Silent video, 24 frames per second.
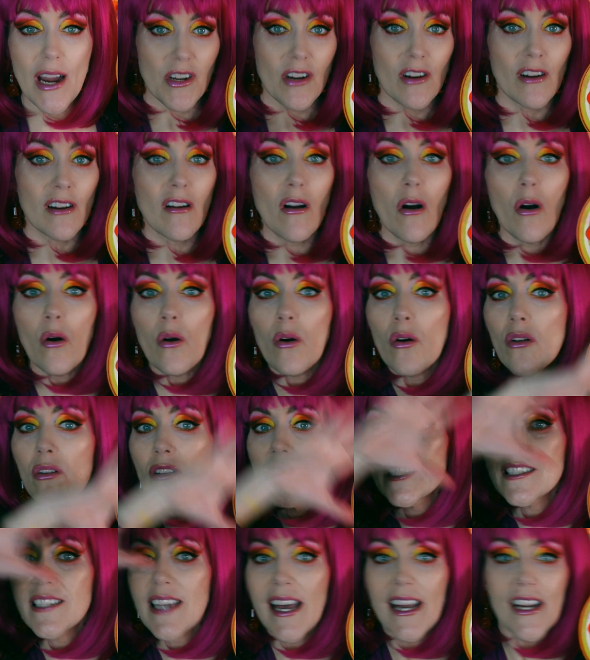Her whole
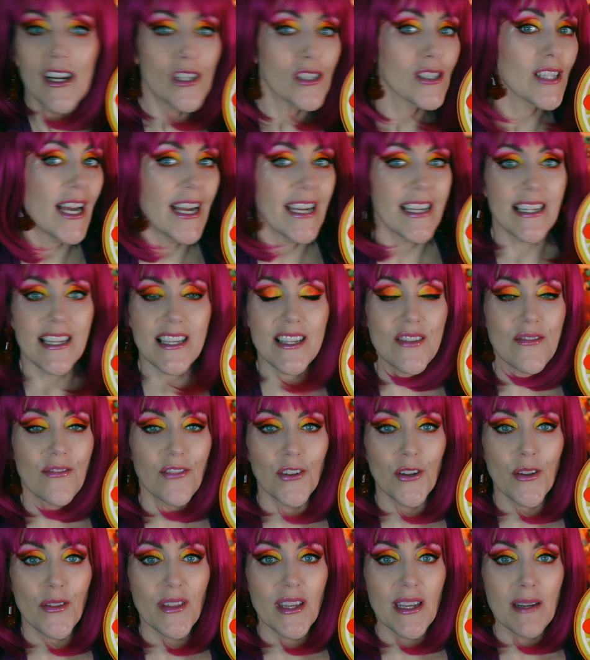entire line is
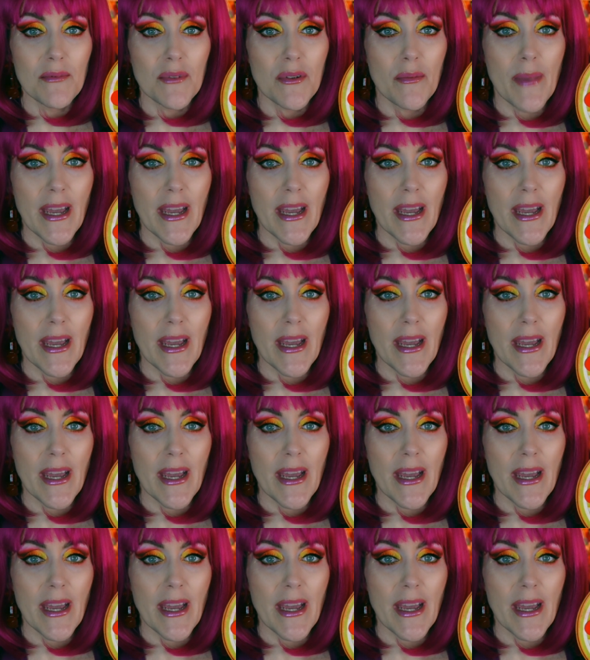fruit themed